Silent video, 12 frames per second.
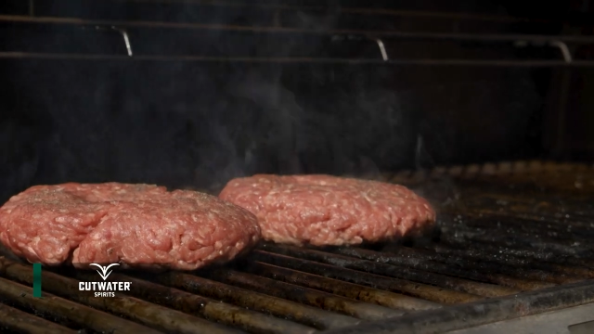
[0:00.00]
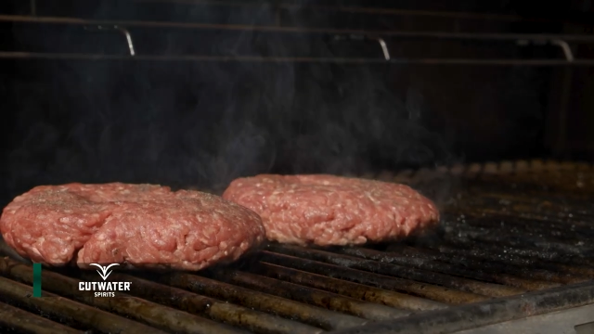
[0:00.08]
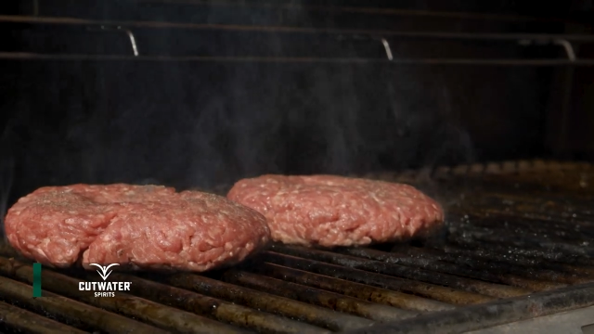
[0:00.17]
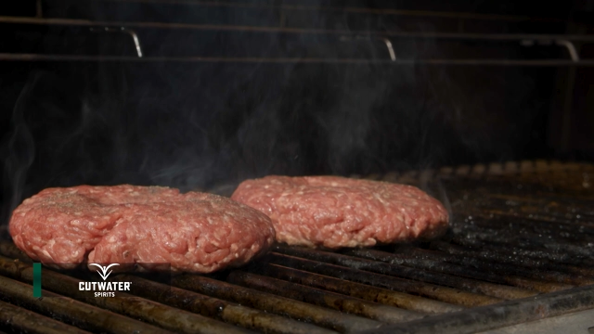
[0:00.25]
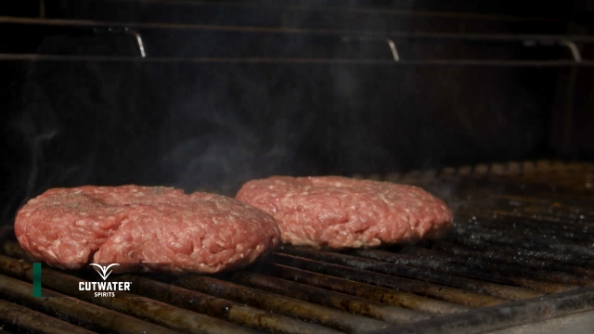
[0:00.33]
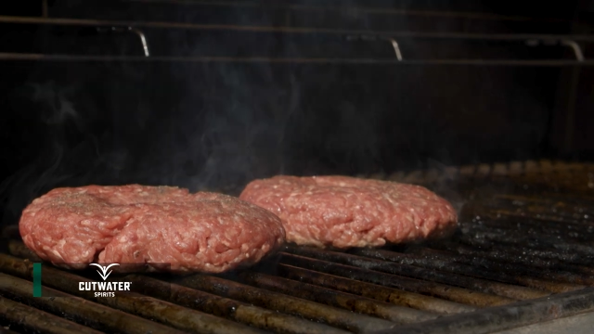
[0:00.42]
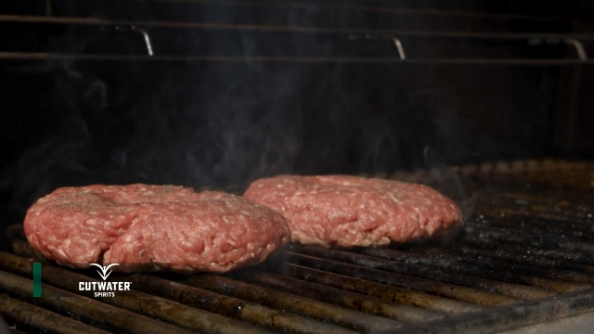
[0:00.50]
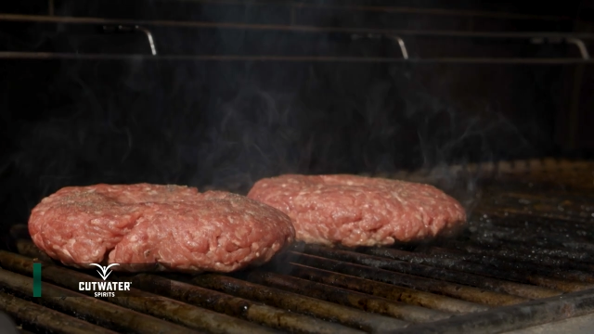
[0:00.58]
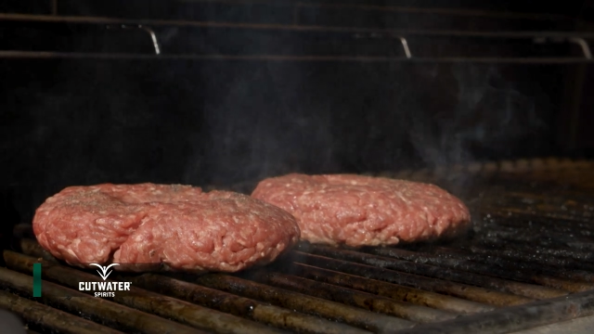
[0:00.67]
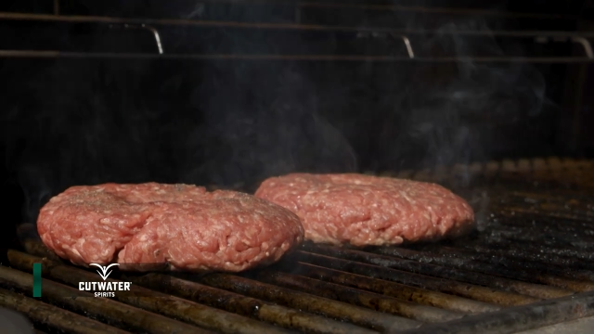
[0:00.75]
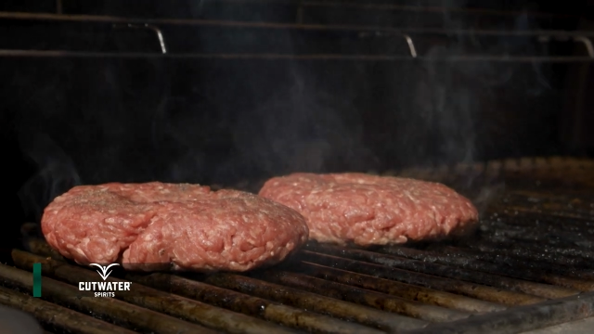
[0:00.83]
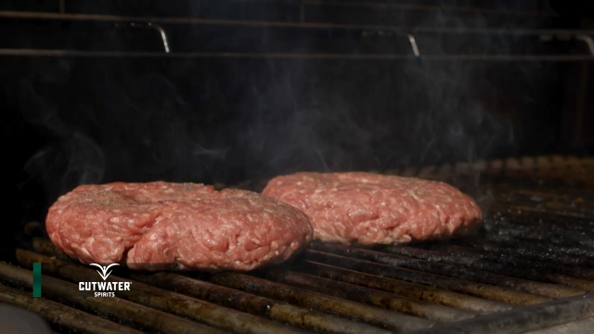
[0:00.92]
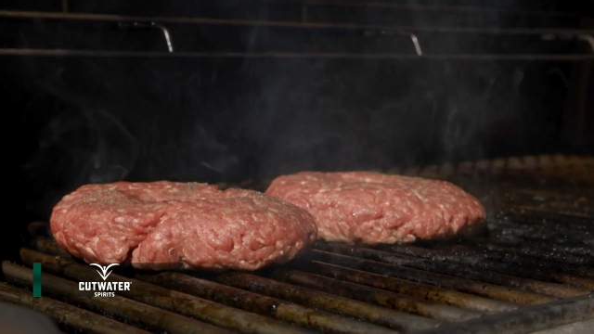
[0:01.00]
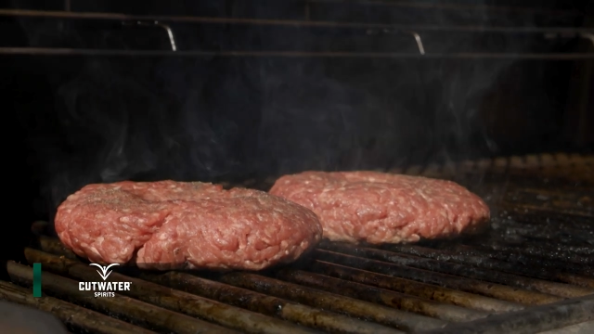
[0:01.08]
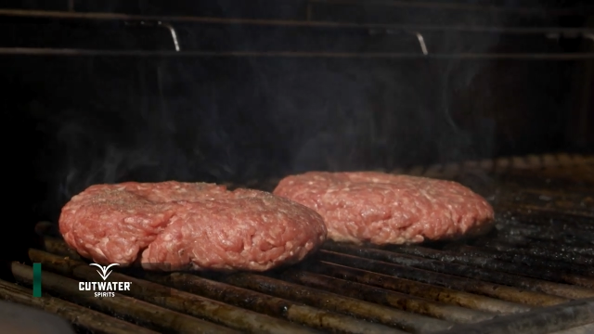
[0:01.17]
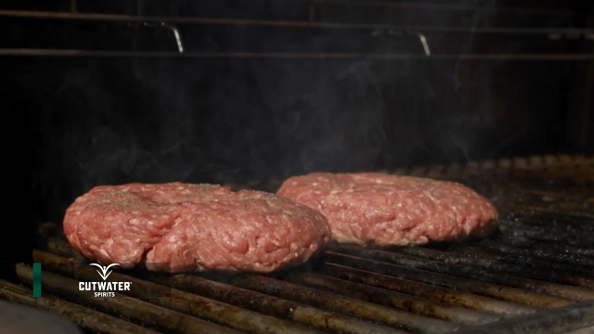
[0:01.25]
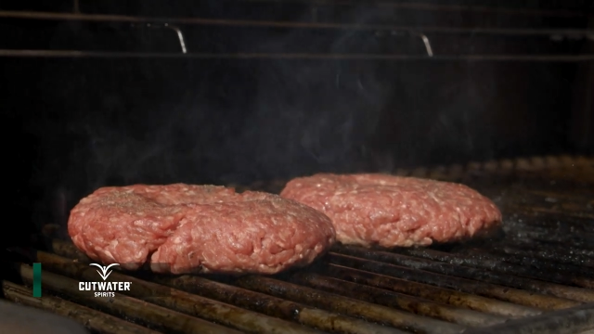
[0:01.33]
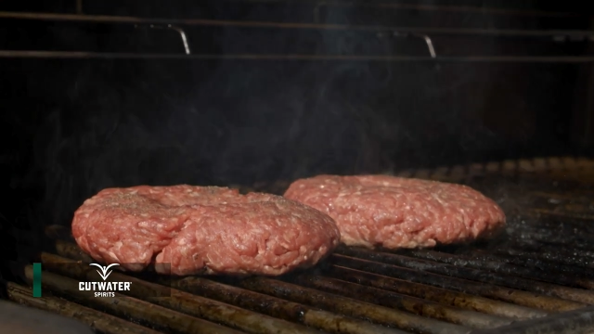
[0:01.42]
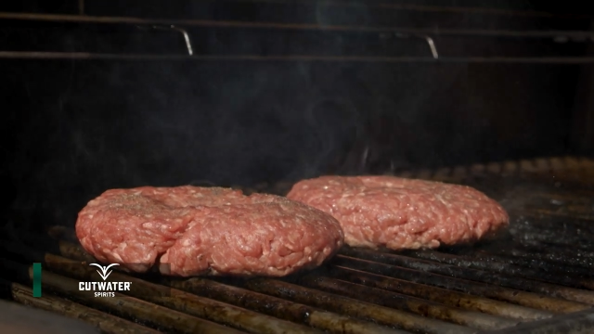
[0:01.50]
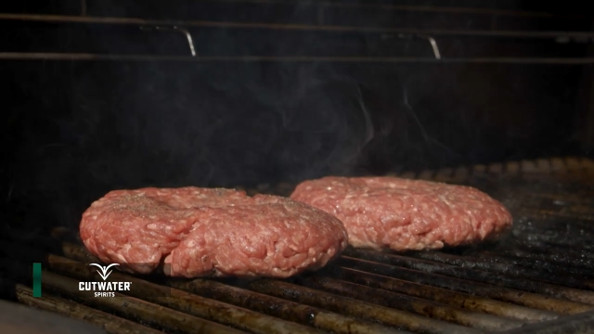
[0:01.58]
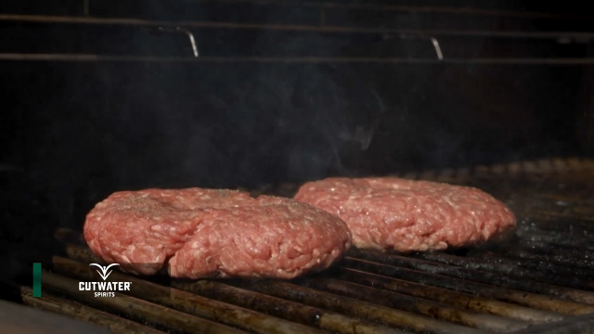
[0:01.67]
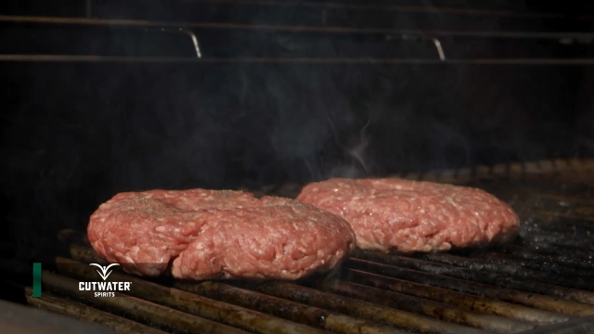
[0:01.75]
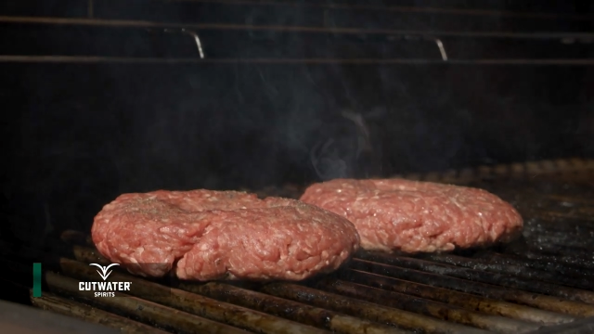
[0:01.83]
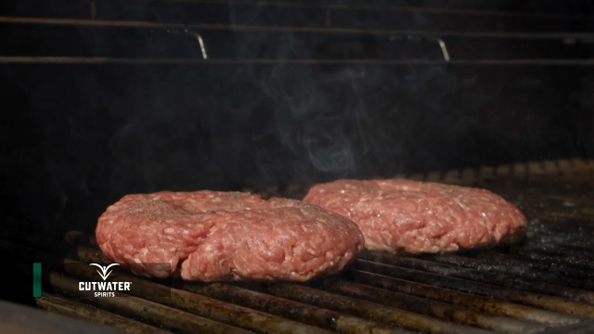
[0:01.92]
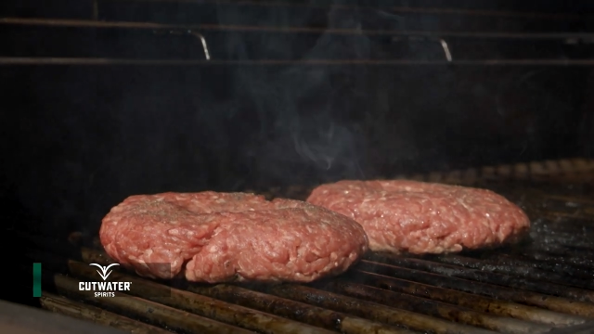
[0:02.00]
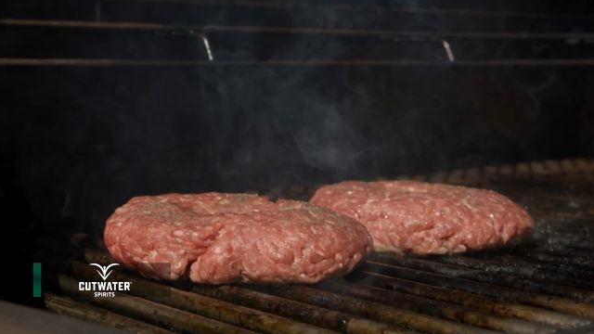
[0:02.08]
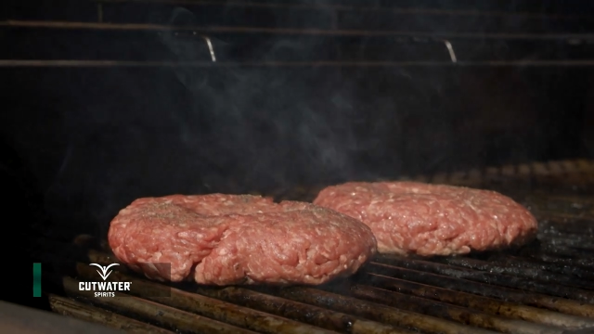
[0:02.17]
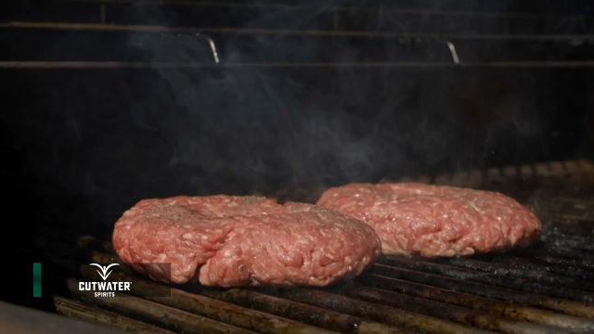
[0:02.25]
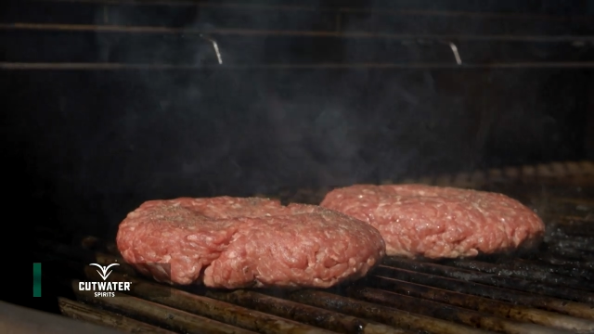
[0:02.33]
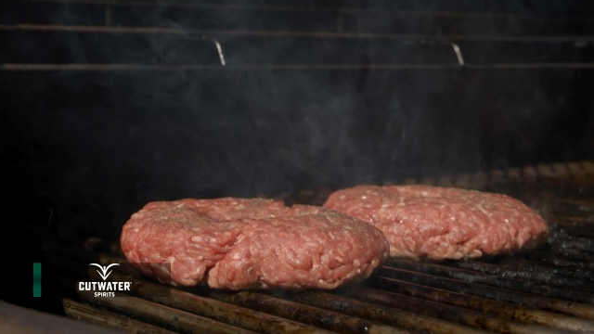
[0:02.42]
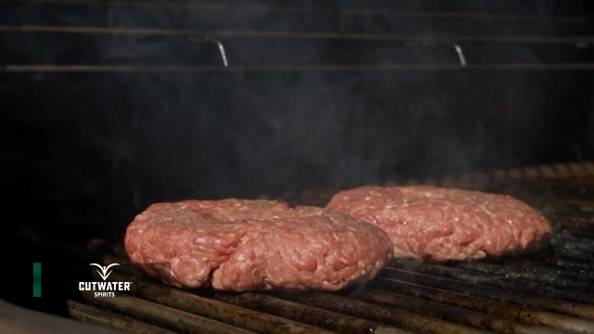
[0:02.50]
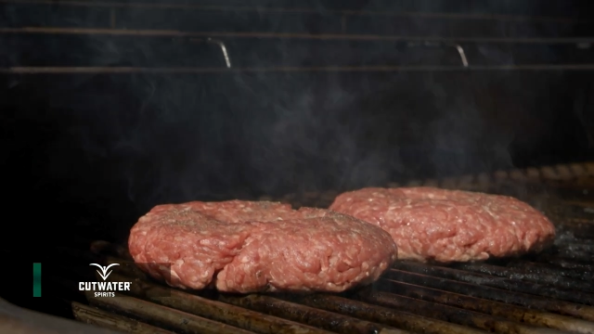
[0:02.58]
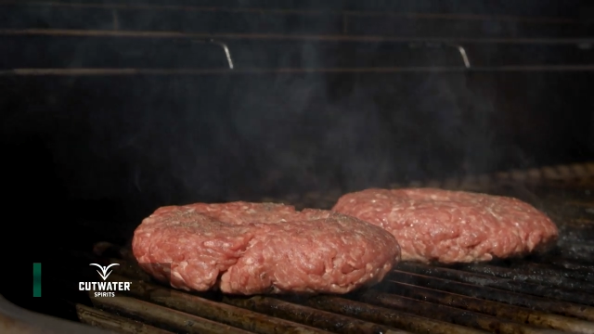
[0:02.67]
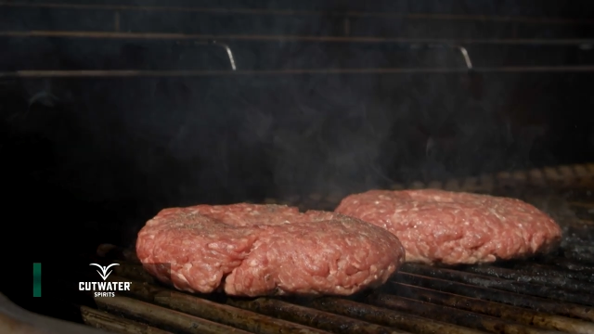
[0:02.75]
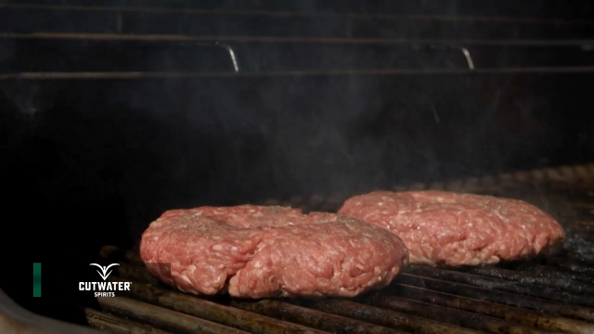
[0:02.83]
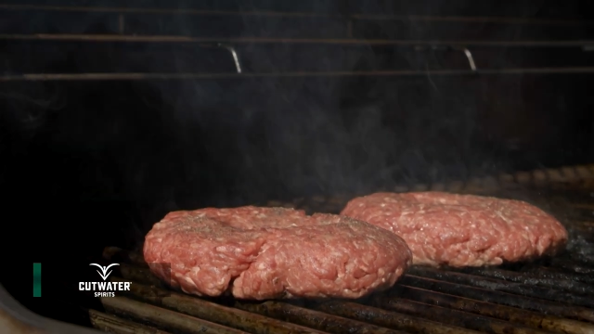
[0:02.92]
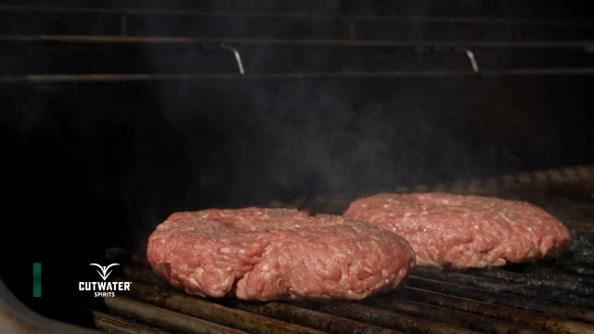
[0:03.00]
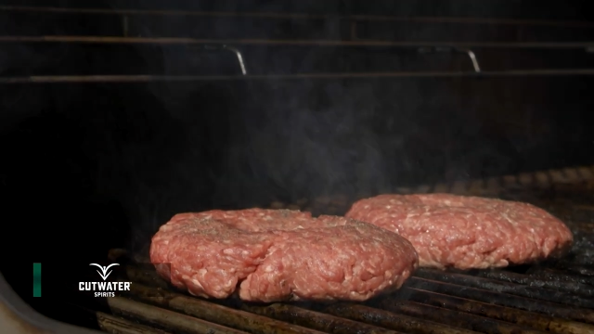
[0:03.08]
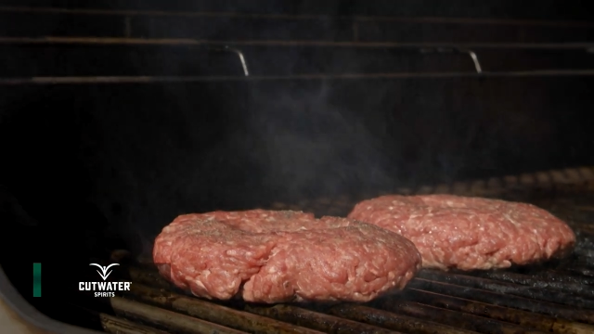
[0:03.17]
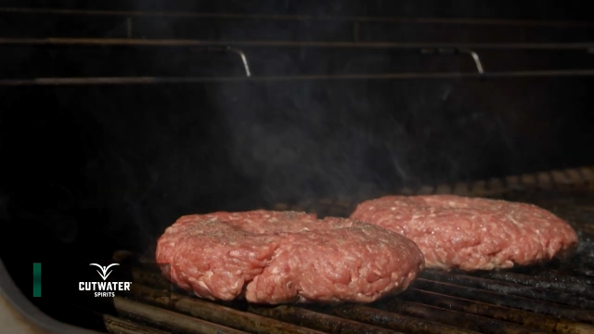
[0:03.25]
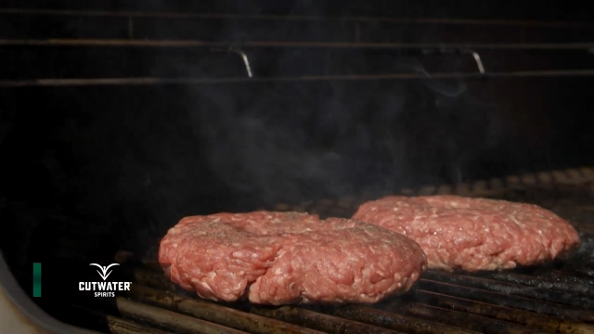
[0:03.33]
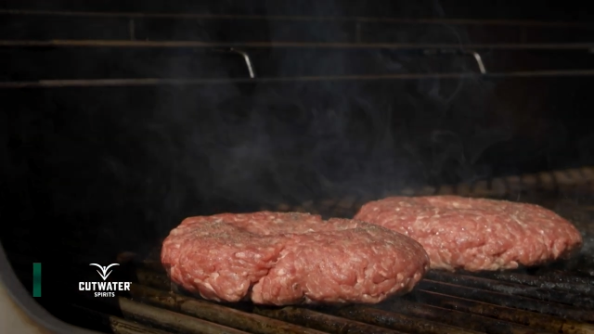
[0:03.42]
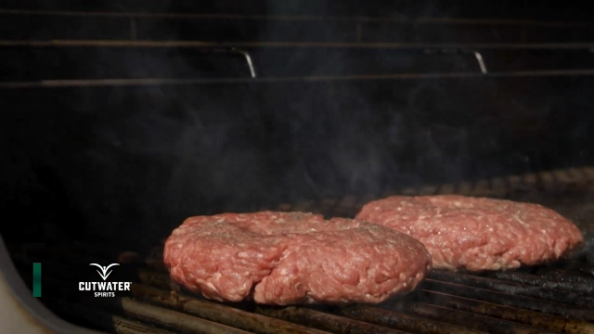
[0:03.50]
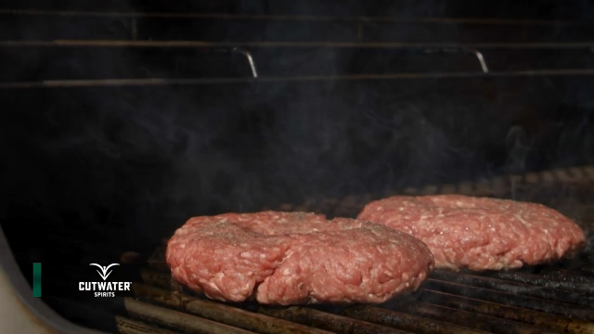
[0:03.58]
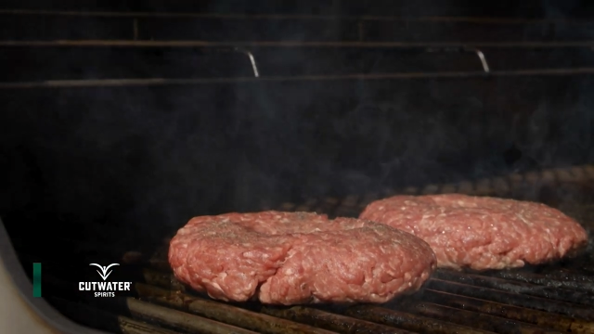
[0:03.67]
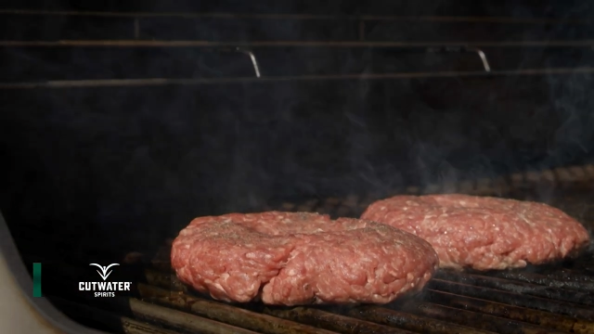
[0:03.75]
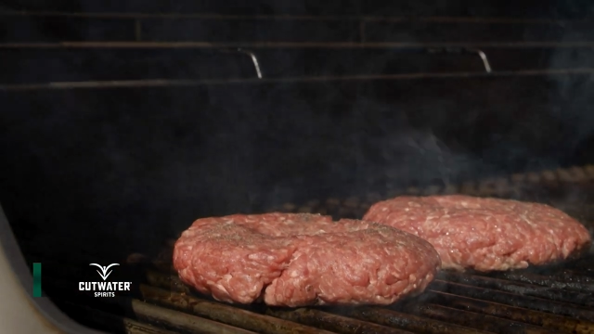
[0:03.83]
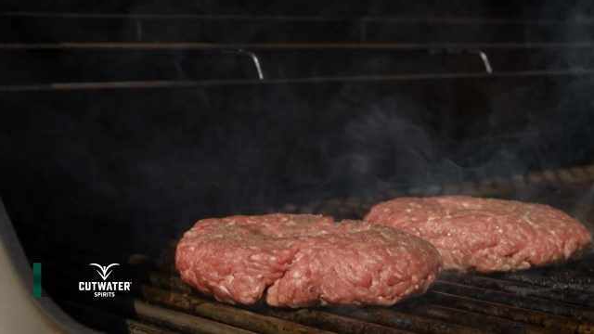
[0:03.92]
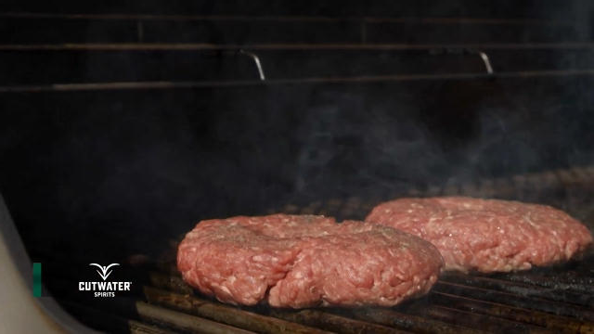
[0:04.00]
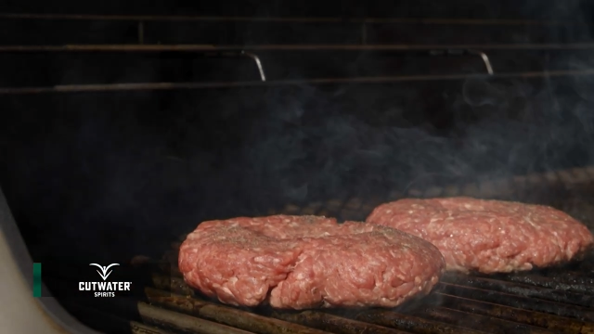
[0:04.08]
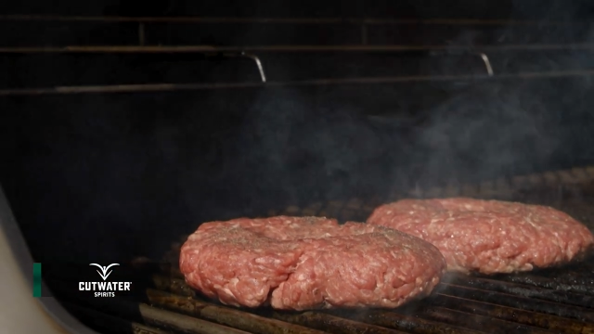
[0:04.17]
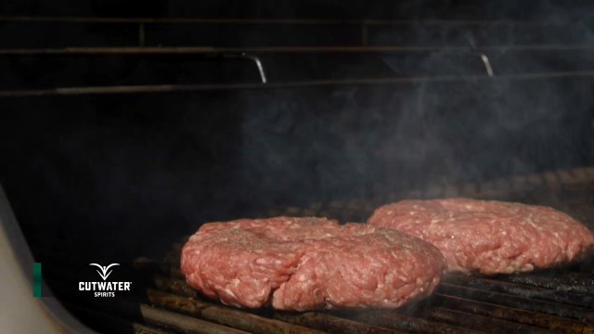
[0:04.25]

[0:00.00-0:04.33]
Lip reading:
Nobody's mouth can be seen.